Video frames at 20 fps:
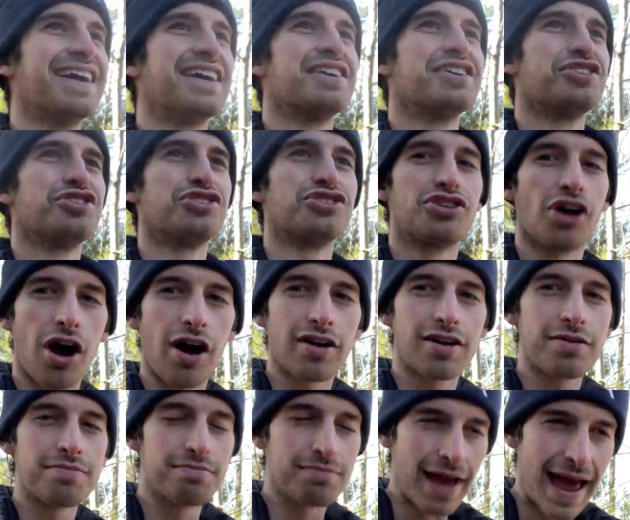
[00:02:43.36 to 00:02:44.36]
Your dog
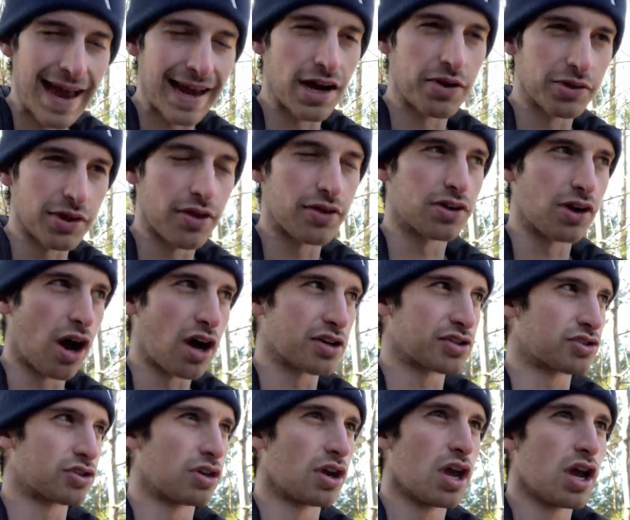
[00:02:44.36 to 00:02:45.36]
can hang out with other
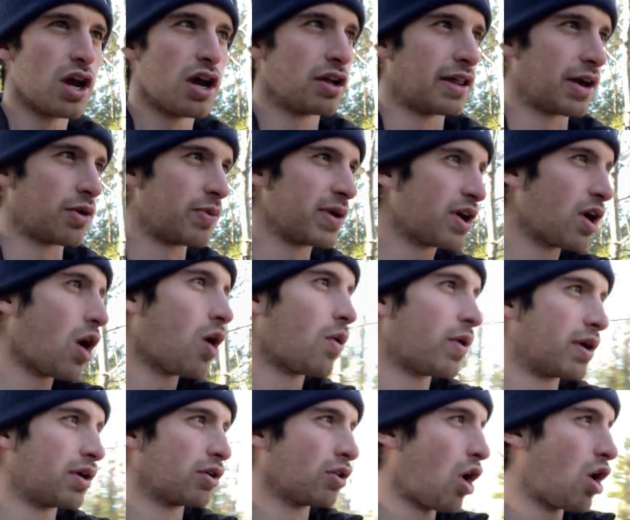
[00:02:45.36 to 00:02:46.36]
dogs. Like we go
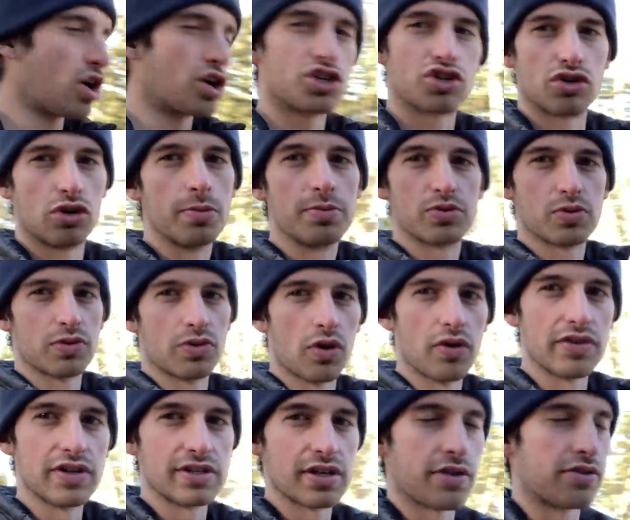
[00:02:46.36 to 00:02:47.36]
in large groups with all
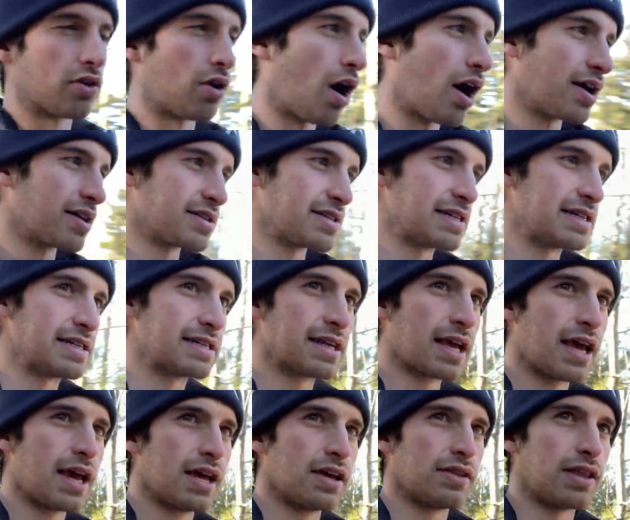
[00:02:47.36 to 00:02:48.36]
these other
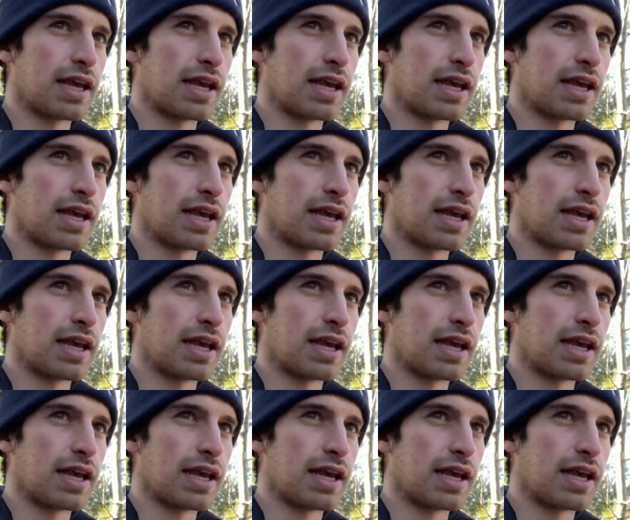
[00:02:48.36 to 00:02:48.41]
Aussies.